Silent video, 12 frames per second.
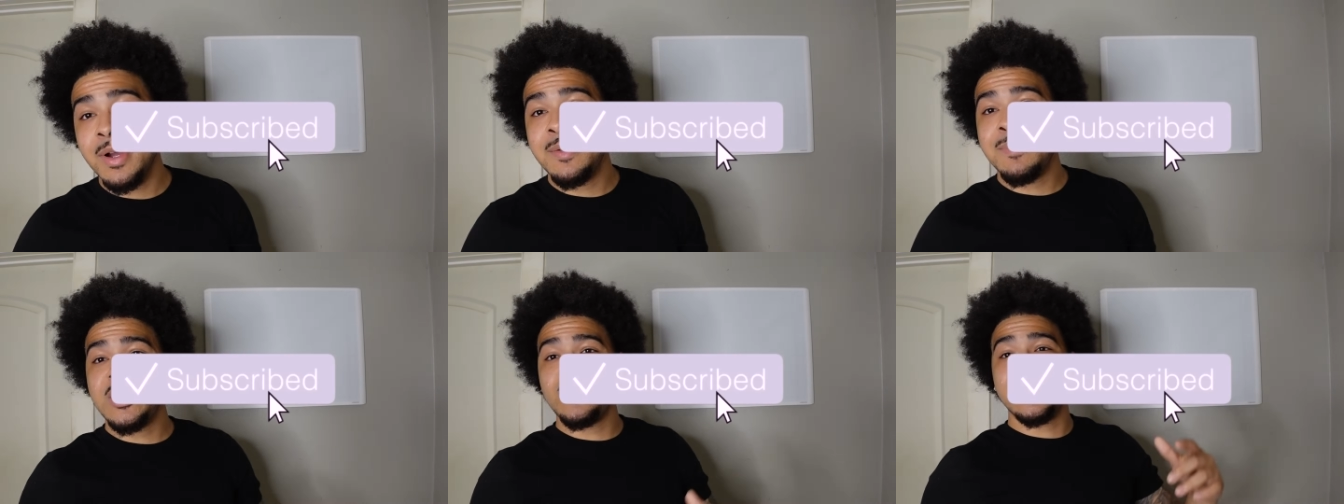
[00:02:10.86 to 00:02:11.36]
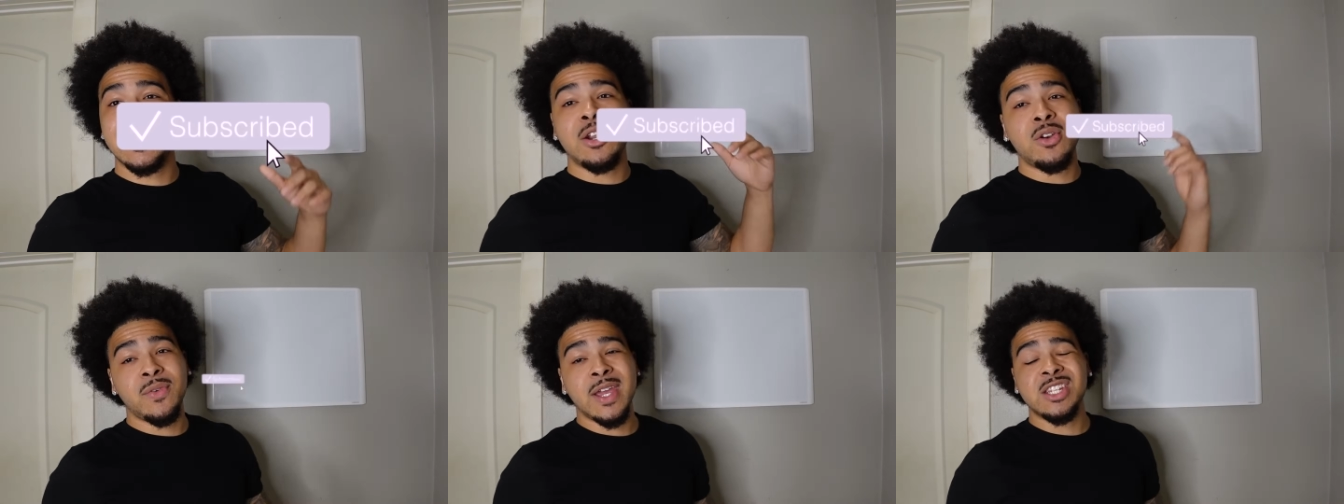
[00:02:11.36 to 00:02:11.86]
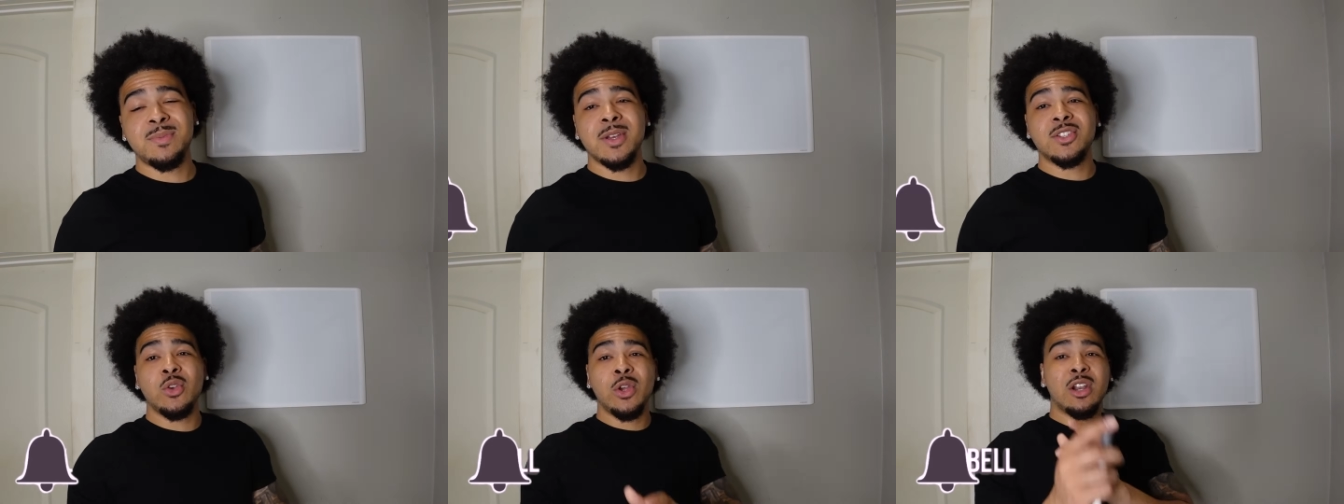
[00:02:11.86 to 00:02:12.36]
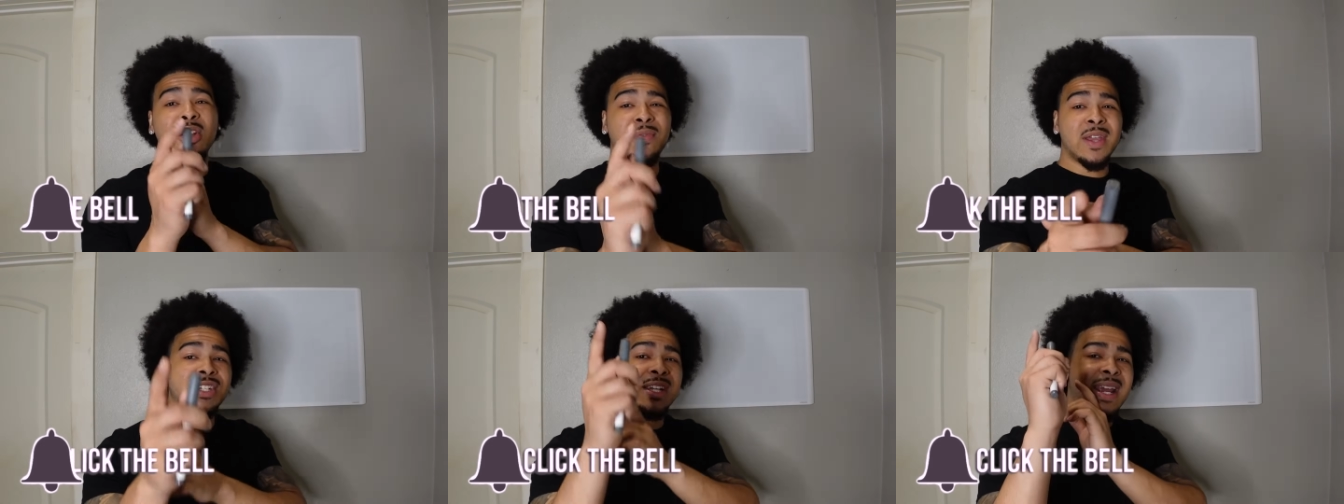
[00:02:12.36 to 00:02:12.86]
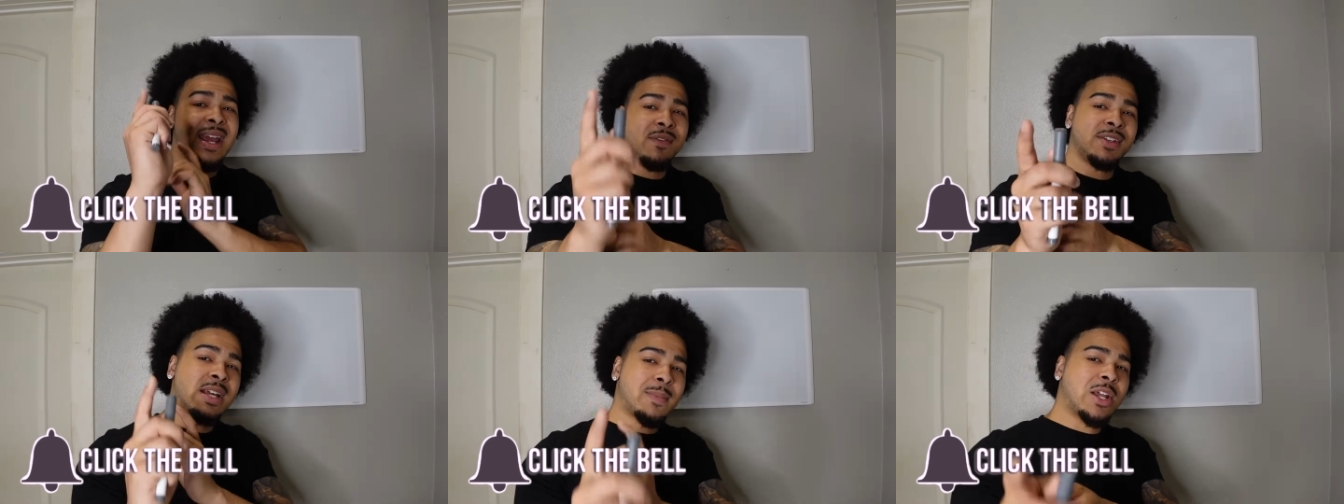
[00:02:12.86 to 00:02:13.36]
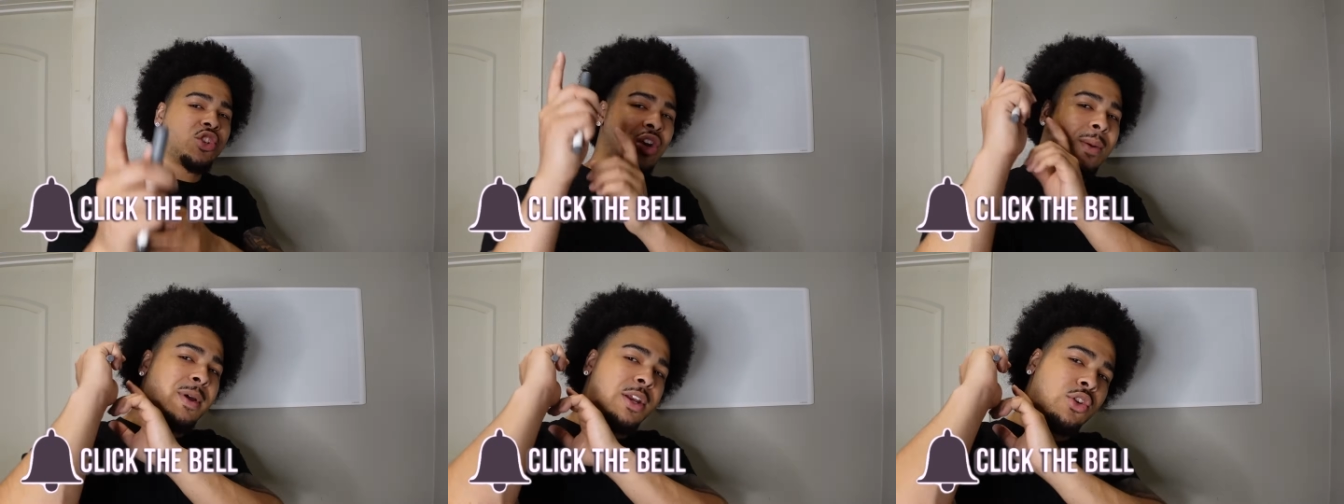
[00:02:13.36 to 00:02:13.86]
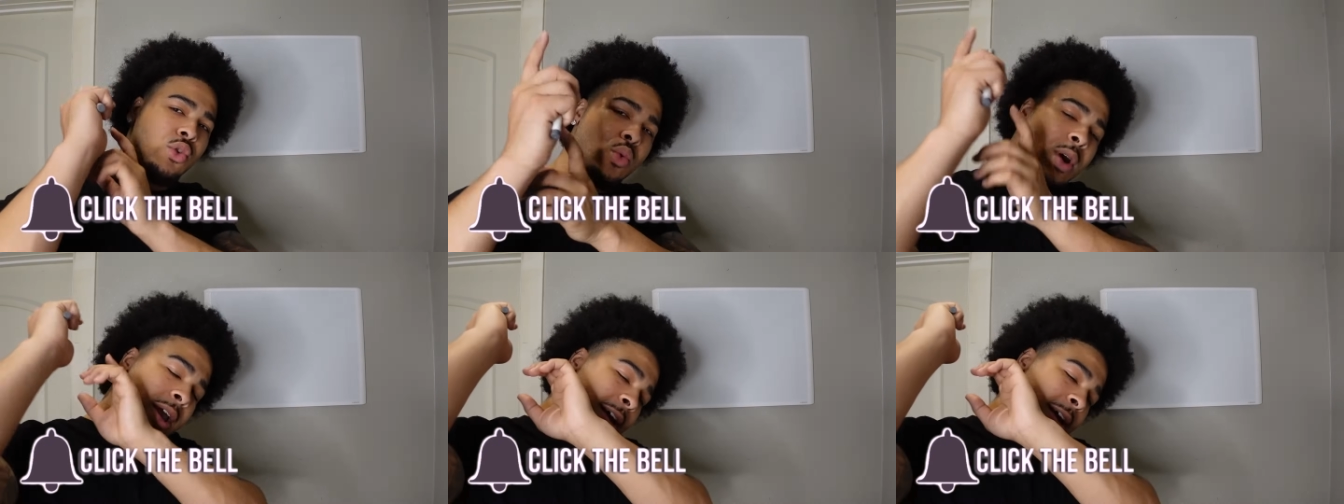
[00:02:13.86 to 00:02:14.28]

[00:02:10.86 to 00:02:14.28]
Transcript: button, make sure you hit that notification bell so you get a notification every time I drop a new